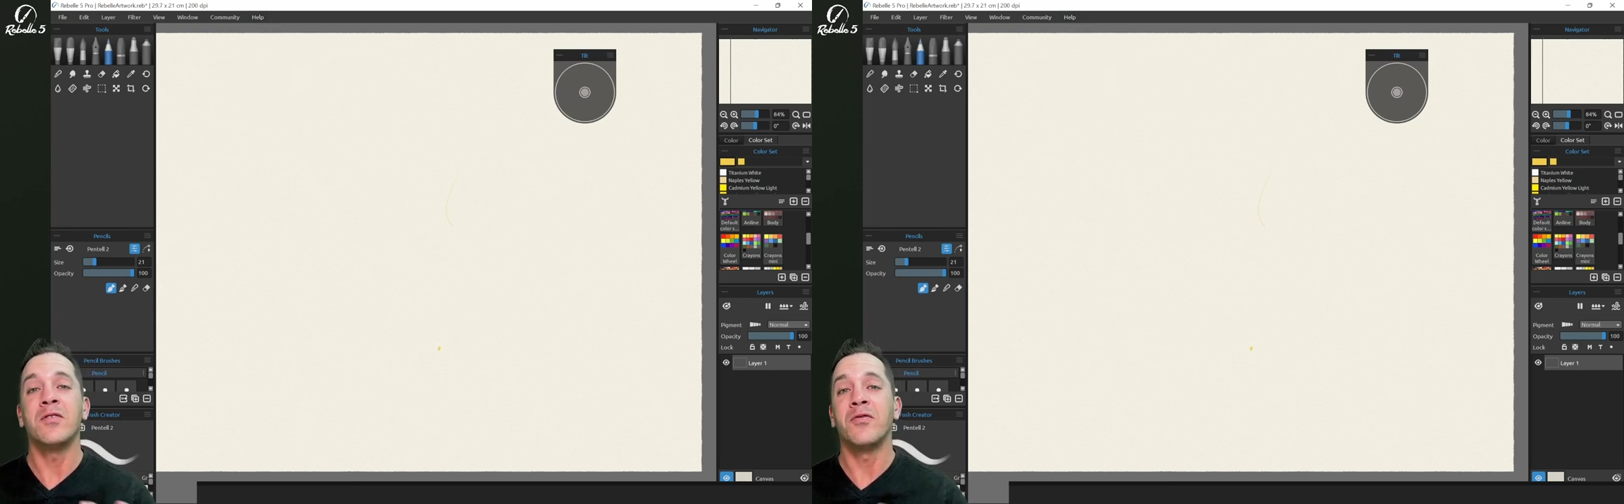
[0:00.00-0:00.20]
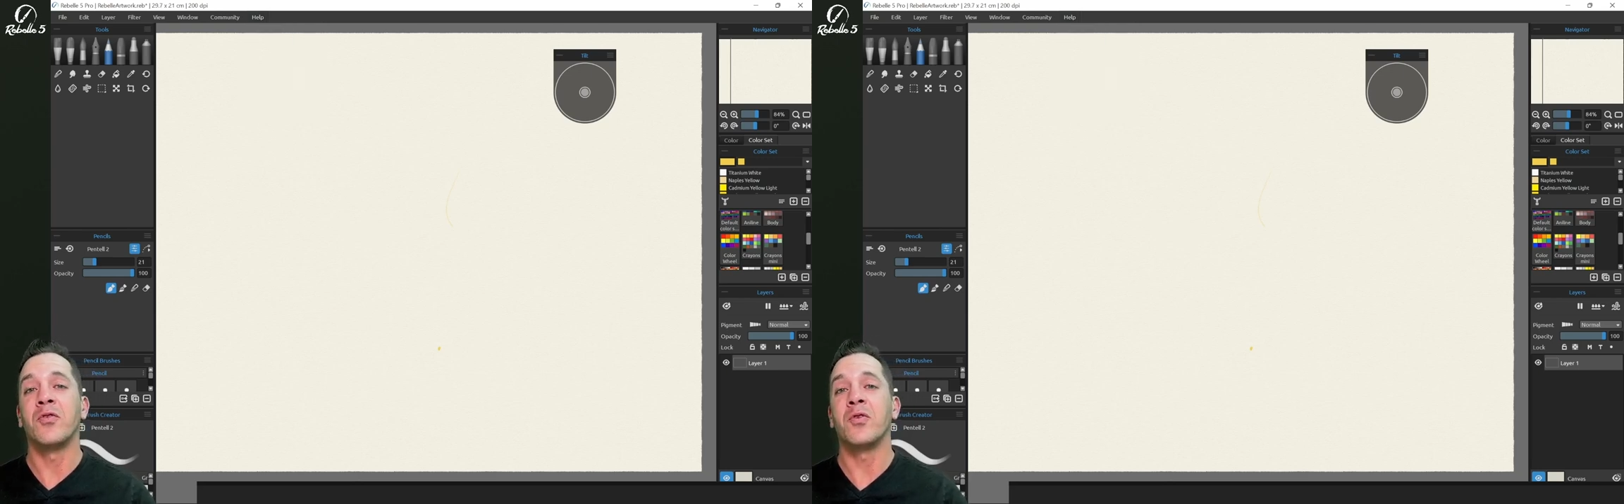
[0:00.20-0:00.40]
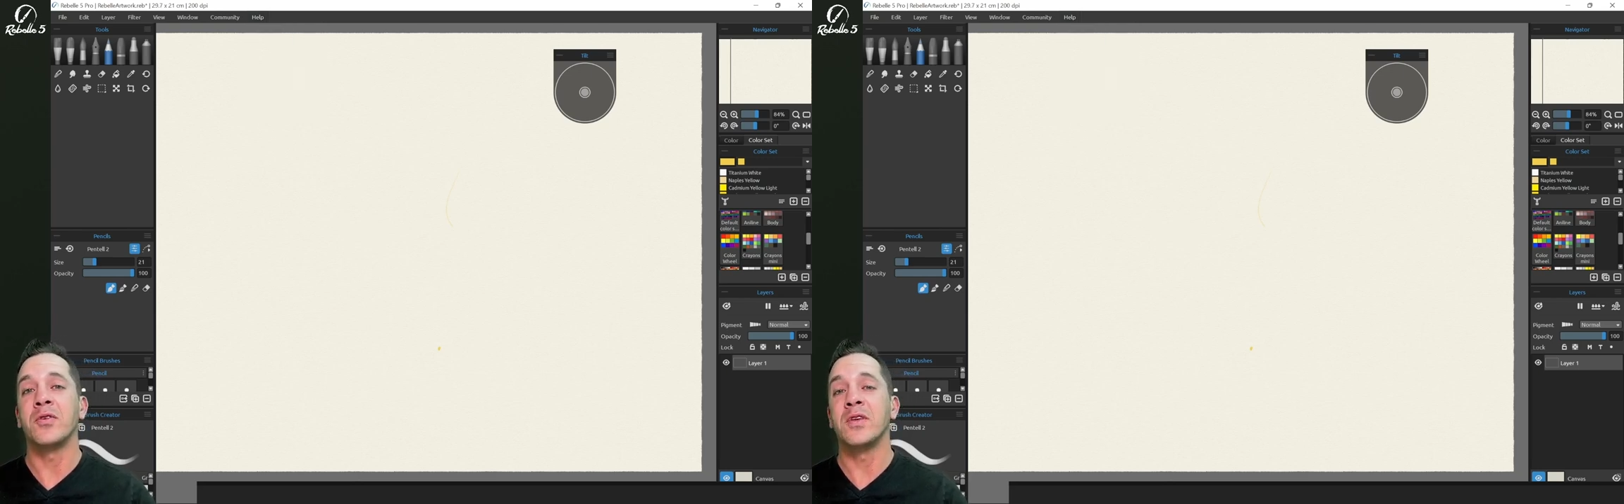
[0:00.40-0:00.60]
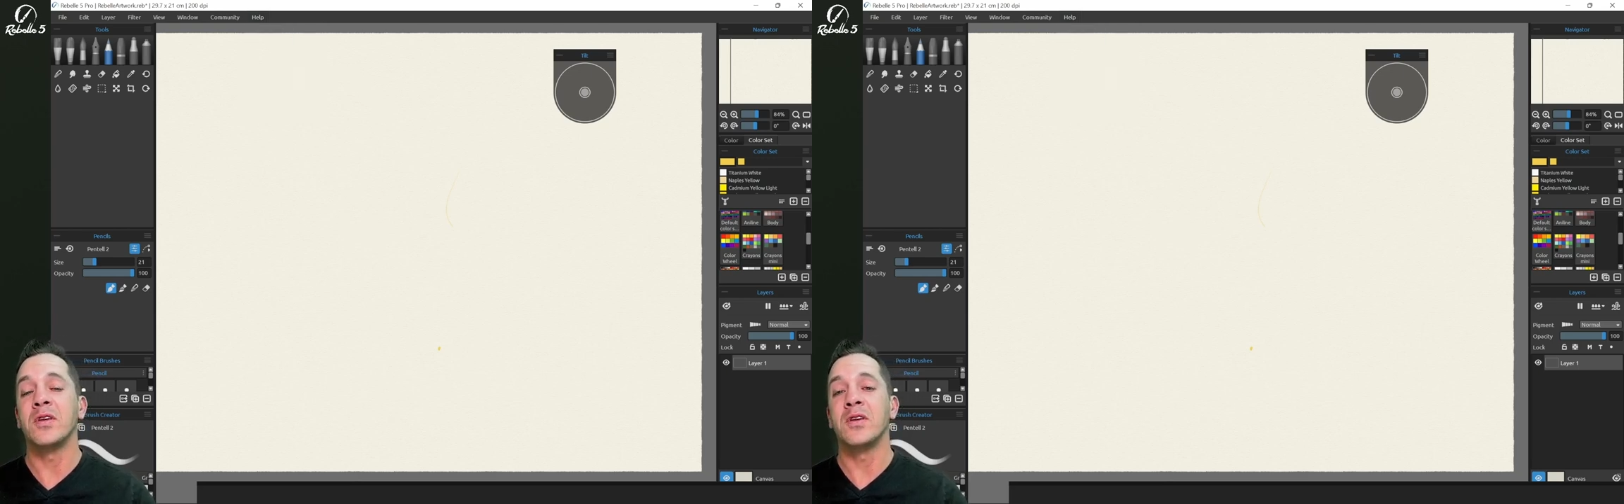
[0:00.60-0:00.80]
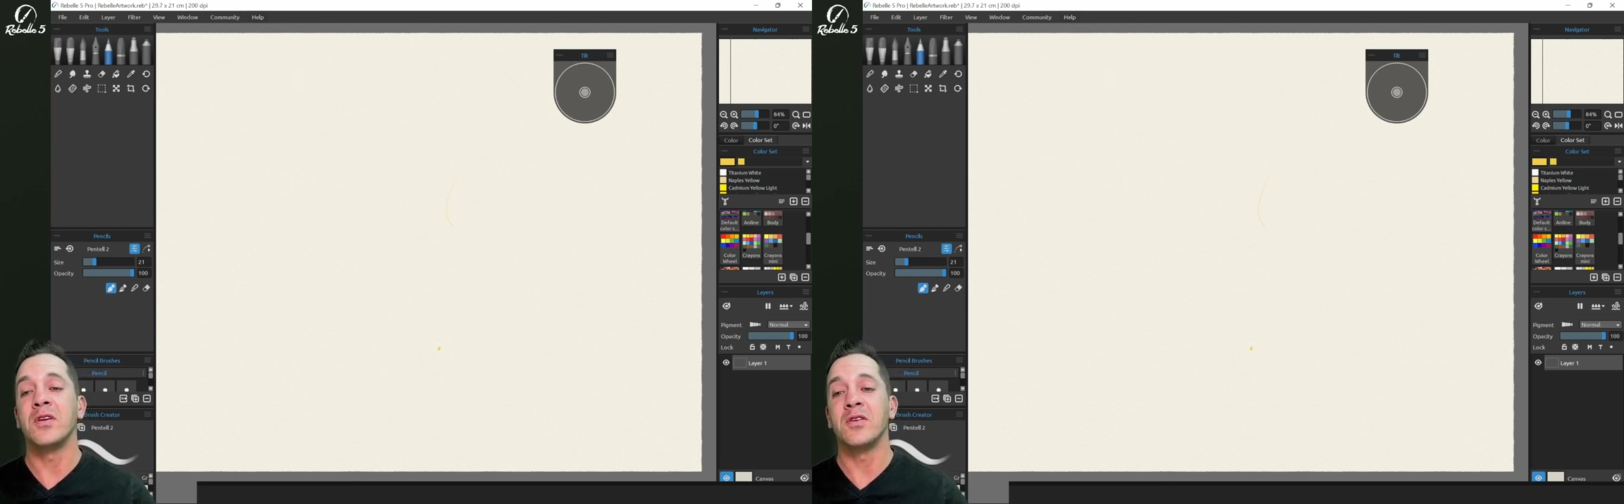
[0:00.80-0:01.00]
for
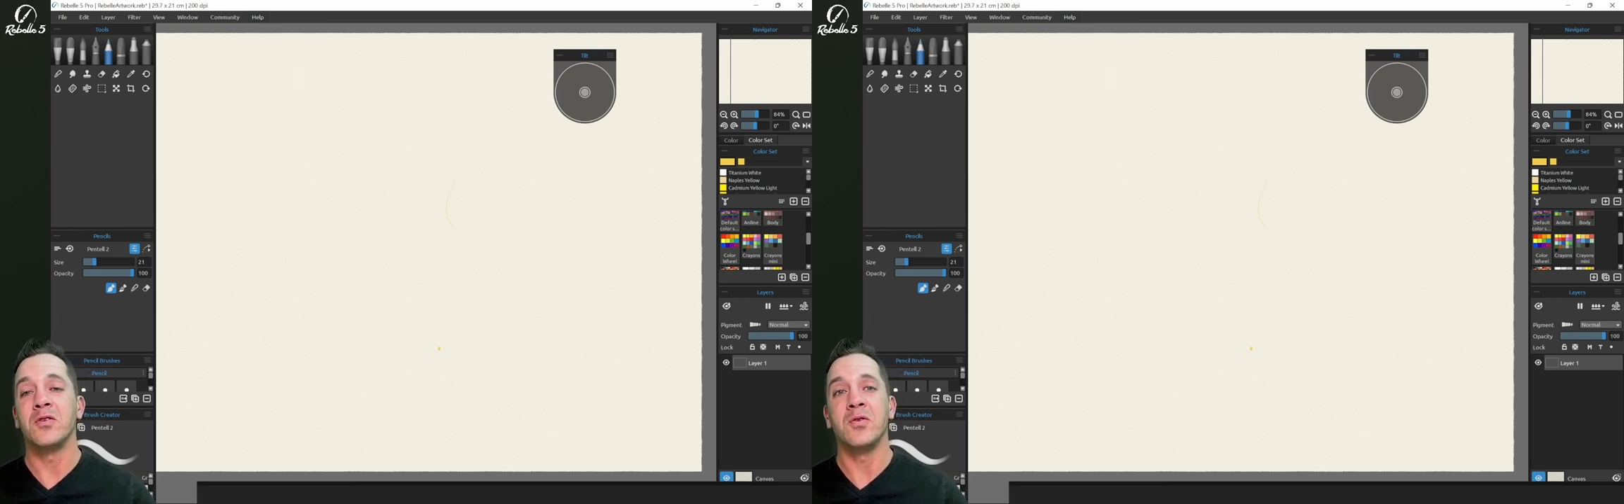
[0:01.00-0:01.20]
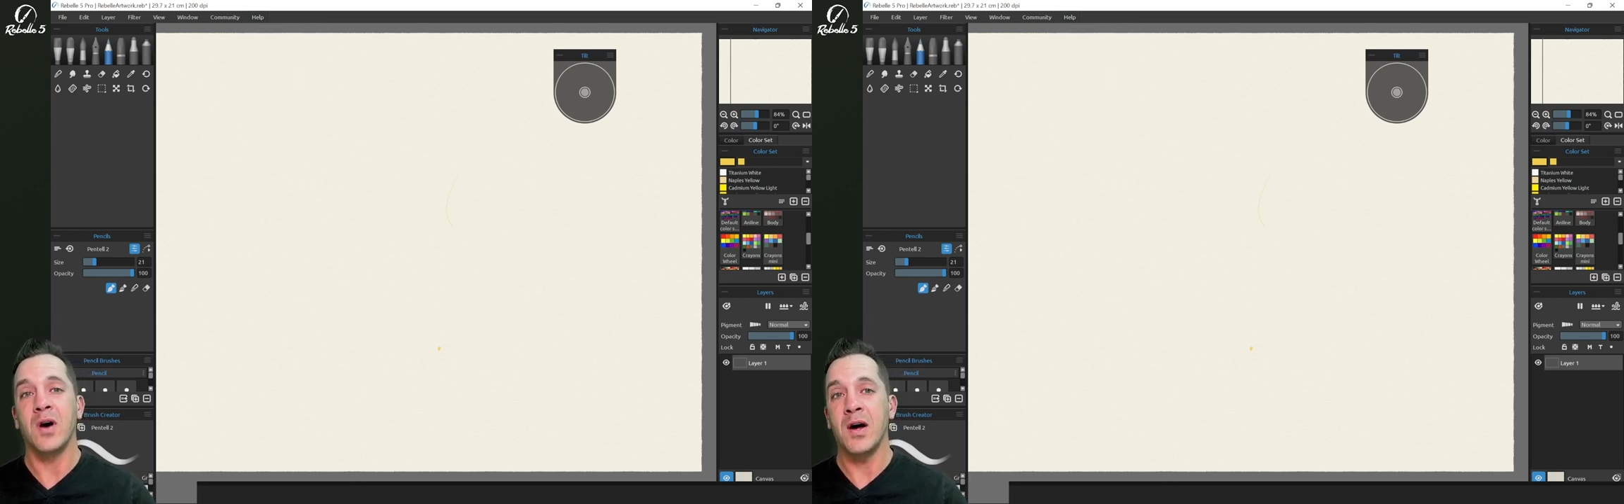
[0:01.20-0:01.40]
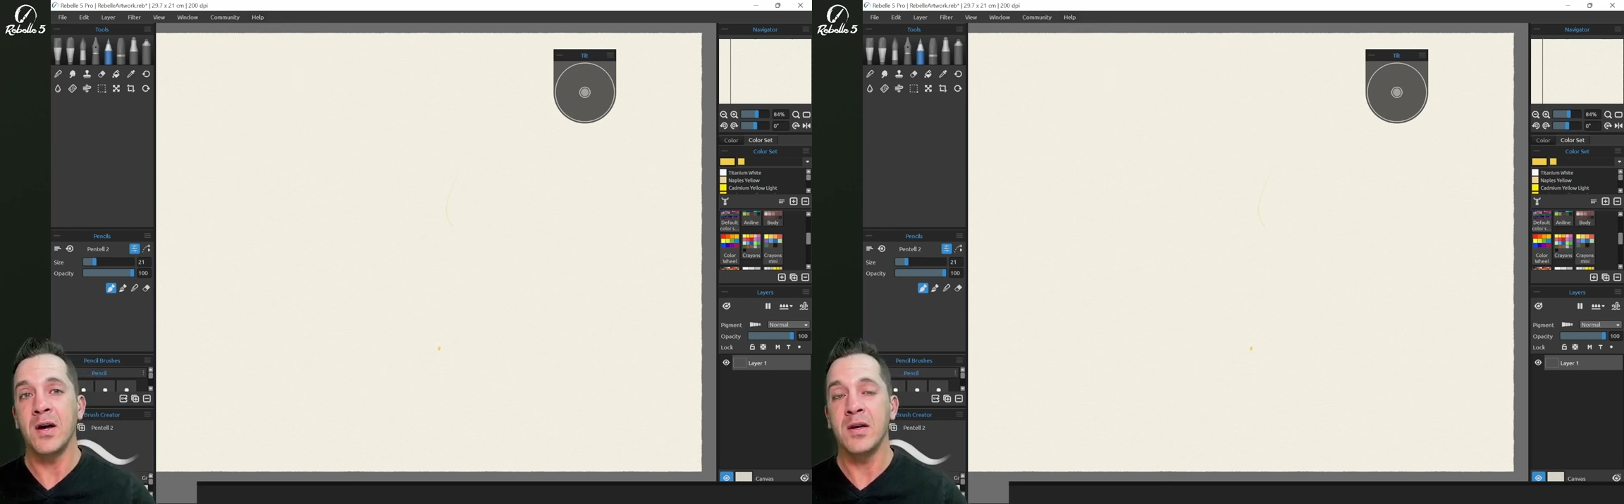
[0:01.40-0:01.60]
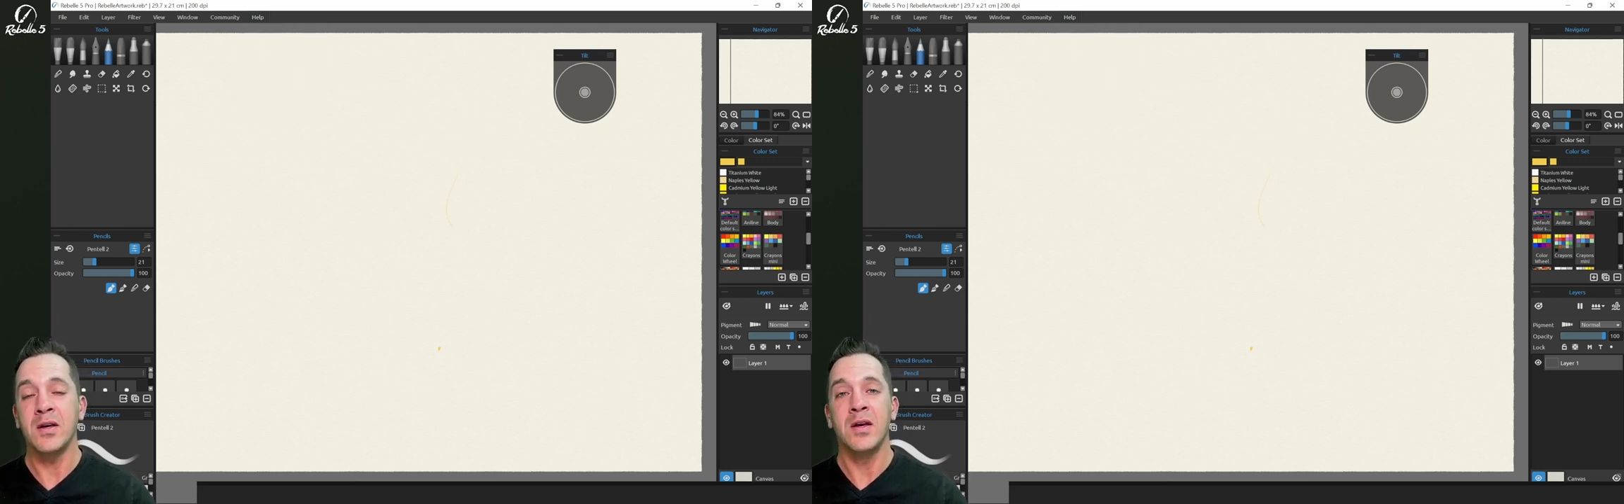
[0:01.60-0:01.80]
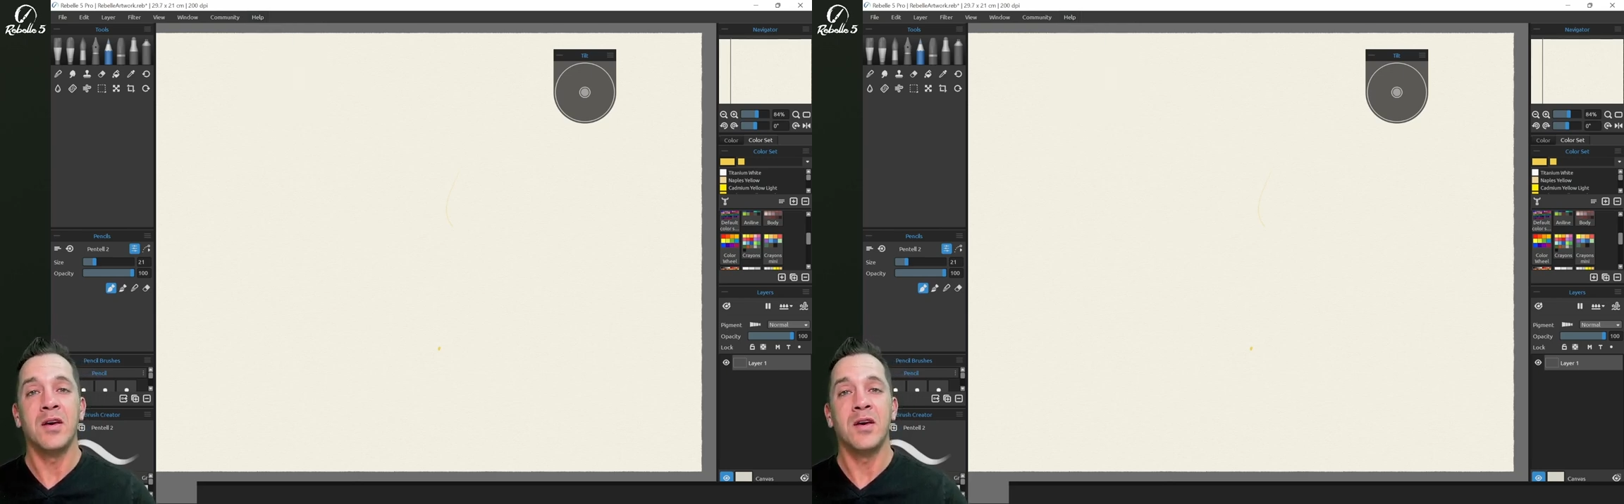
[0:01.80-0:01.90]
the UI.